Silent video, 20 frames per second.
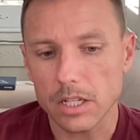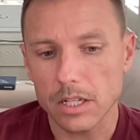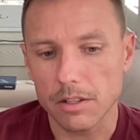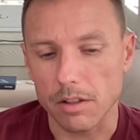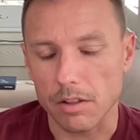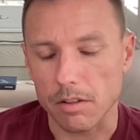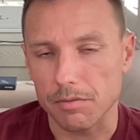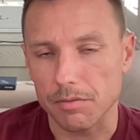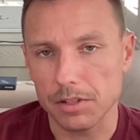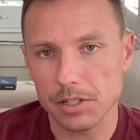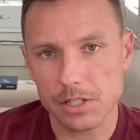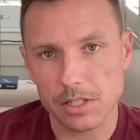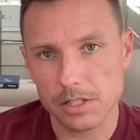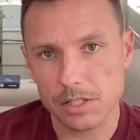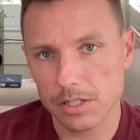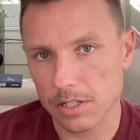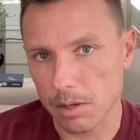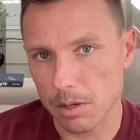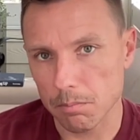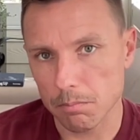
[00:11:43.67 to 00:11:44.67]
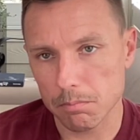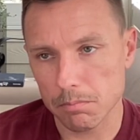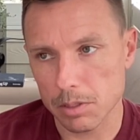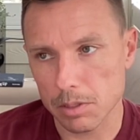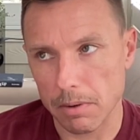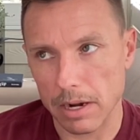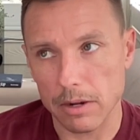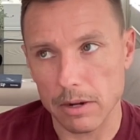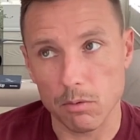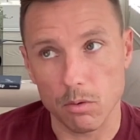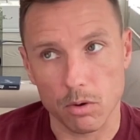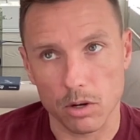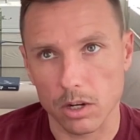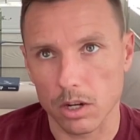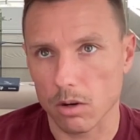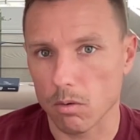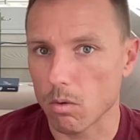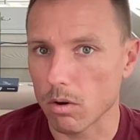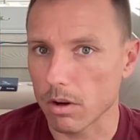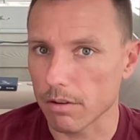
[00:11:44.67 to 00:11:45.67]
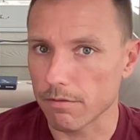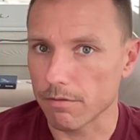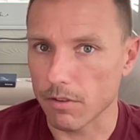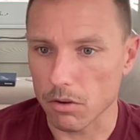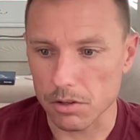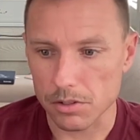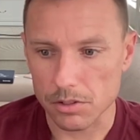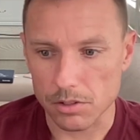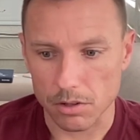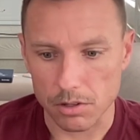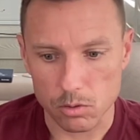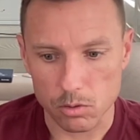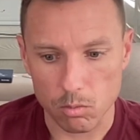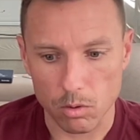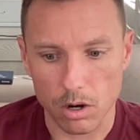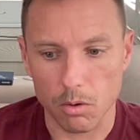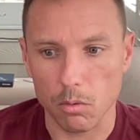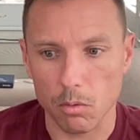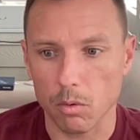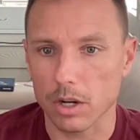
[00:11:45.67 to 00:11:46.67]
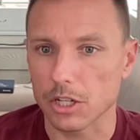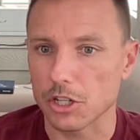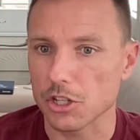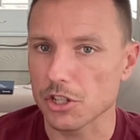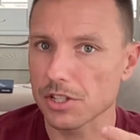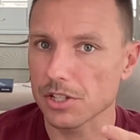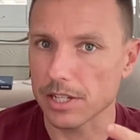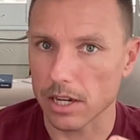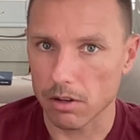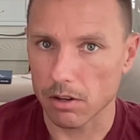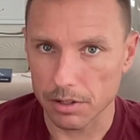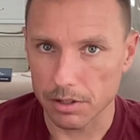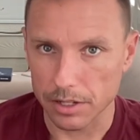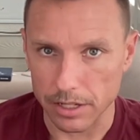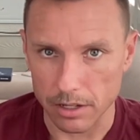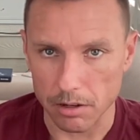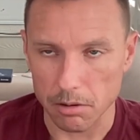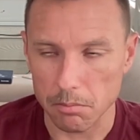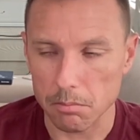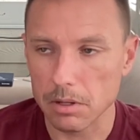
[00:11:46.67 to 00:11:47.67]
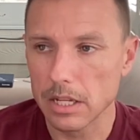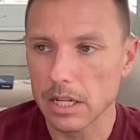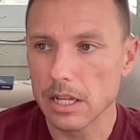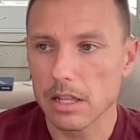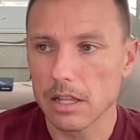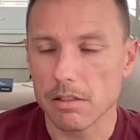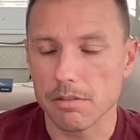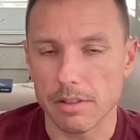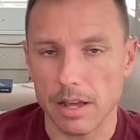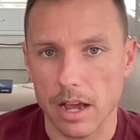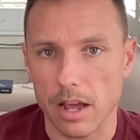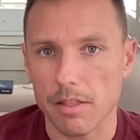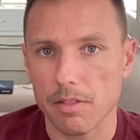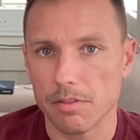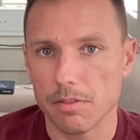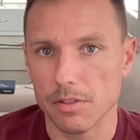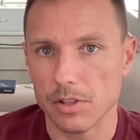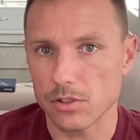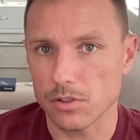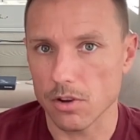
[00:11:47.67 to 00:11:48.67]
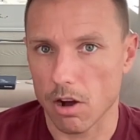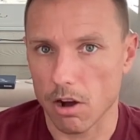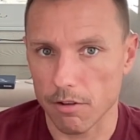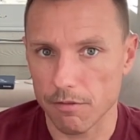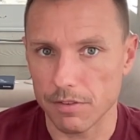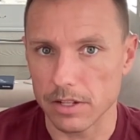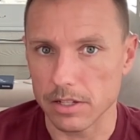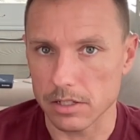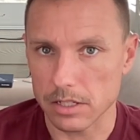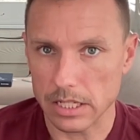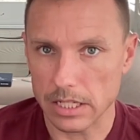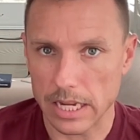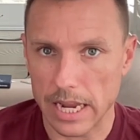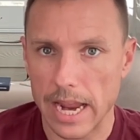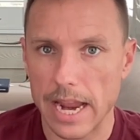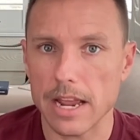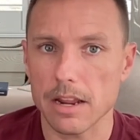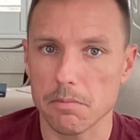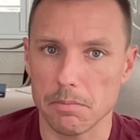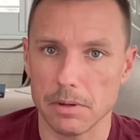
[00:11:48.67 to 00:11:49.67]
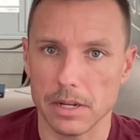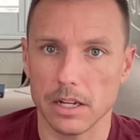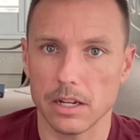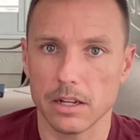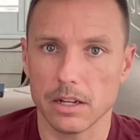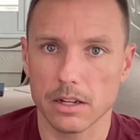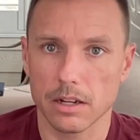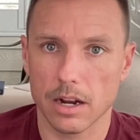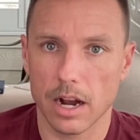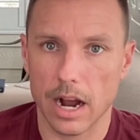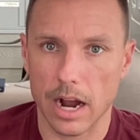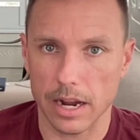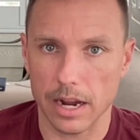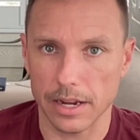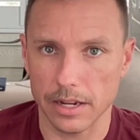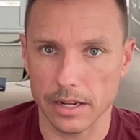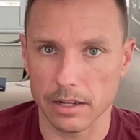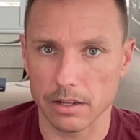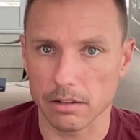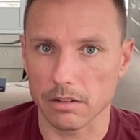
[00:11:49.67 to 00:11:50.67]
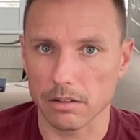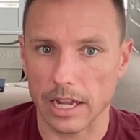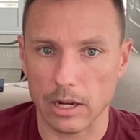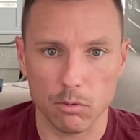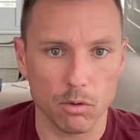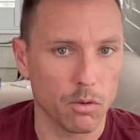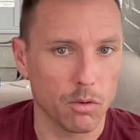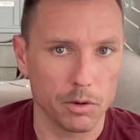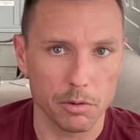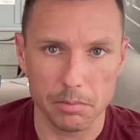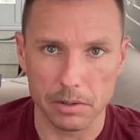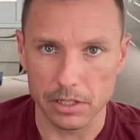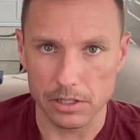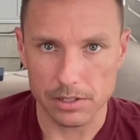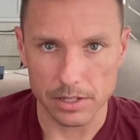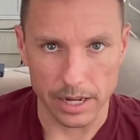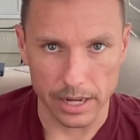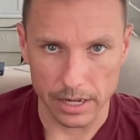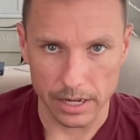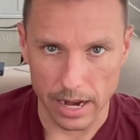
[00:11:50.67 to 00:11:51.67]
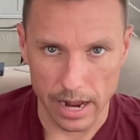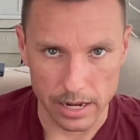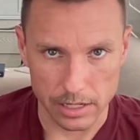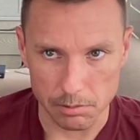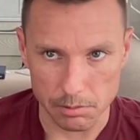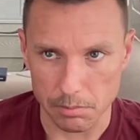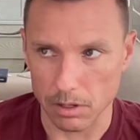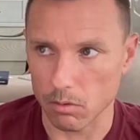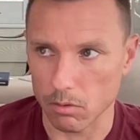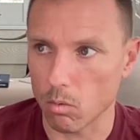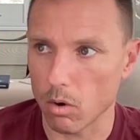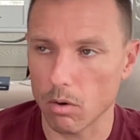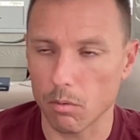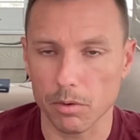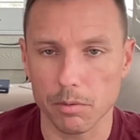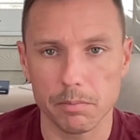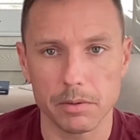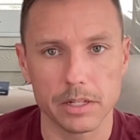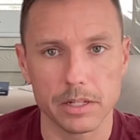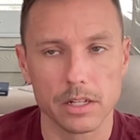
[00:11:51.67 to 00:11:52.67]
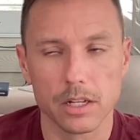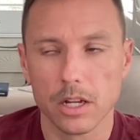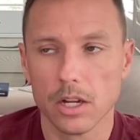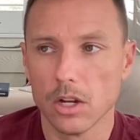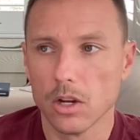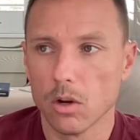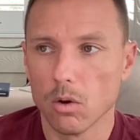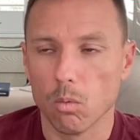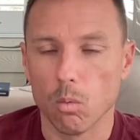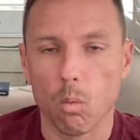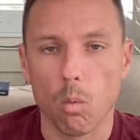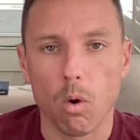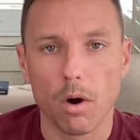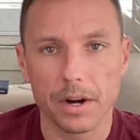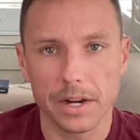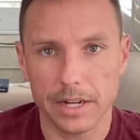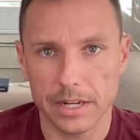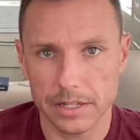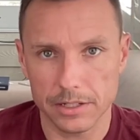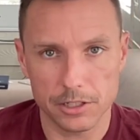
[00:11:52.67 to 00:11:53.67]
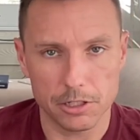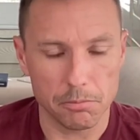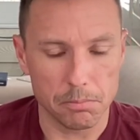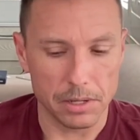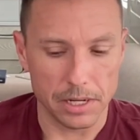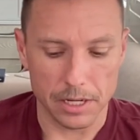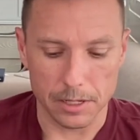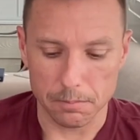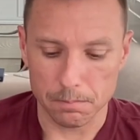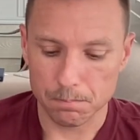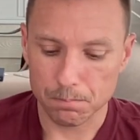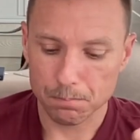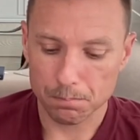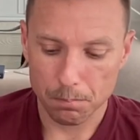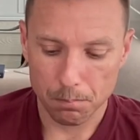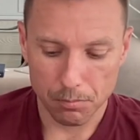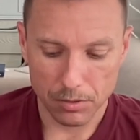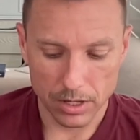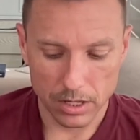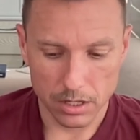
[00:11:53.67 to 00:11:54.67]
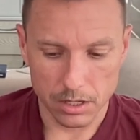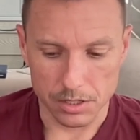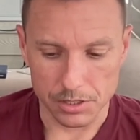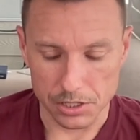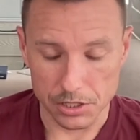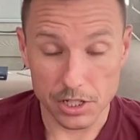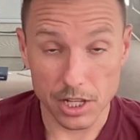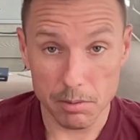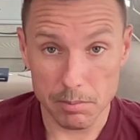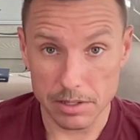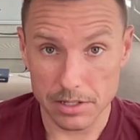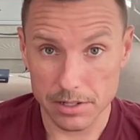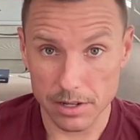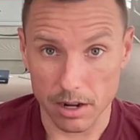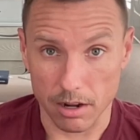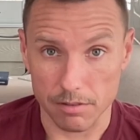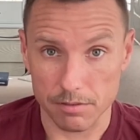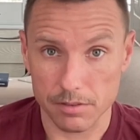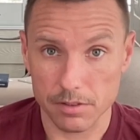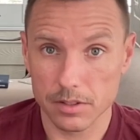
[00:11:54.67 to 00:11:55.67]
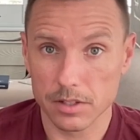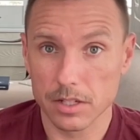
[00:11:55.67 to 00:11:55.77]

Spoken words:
This is somebody we're going to want to focus on as well. We want to sell him that this offense can be high end, like what we've been saying it has been, what we've been wanting it to be, because it's going to be tough.